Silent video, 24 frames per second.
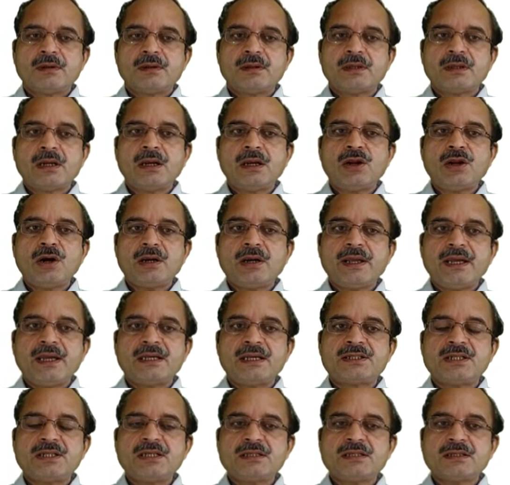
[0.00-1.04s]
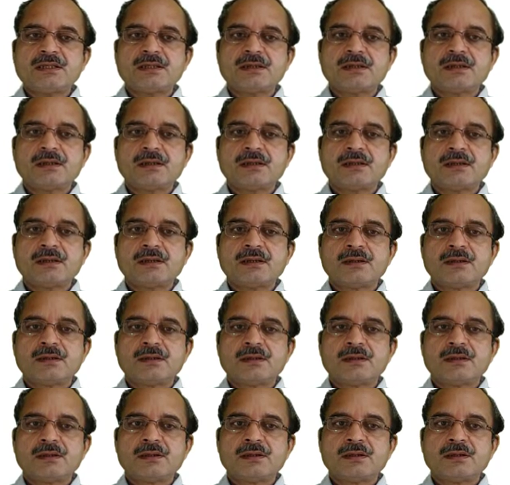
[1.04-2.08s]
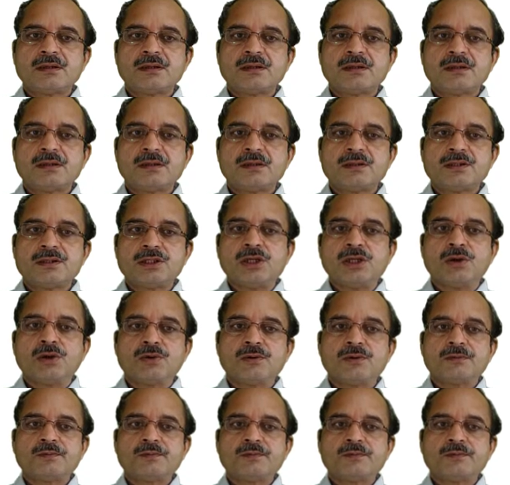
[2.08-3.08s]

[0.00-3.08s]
Del dot H is 0.